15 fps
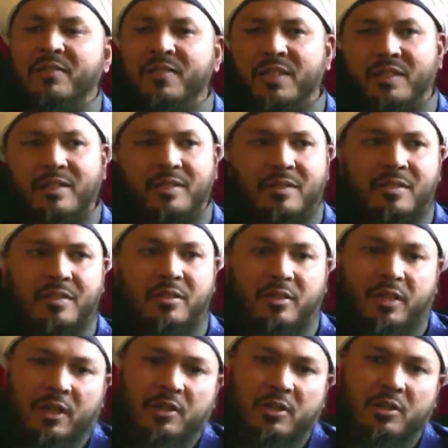is lifted.
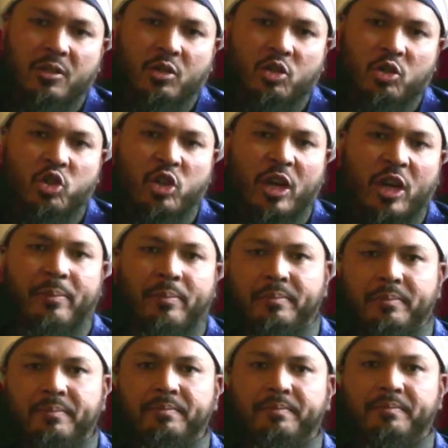There is no shame.
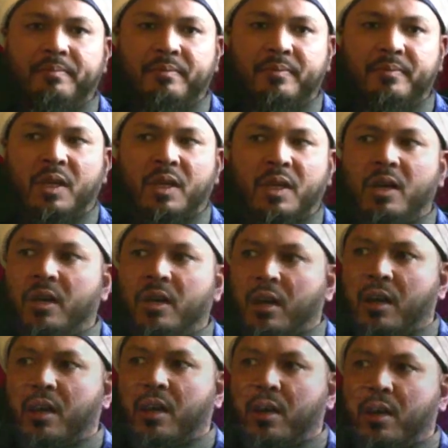
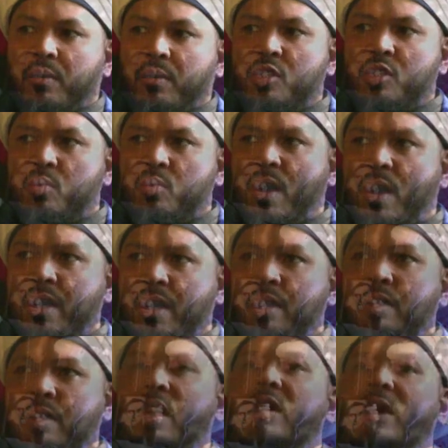Which is why
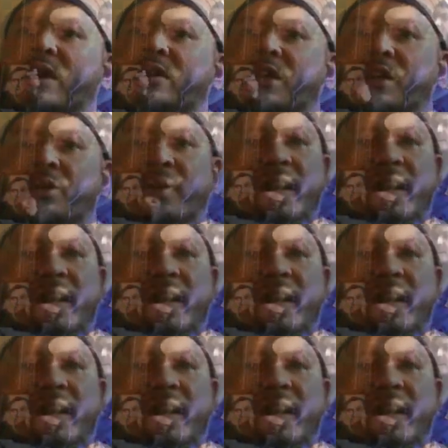anyone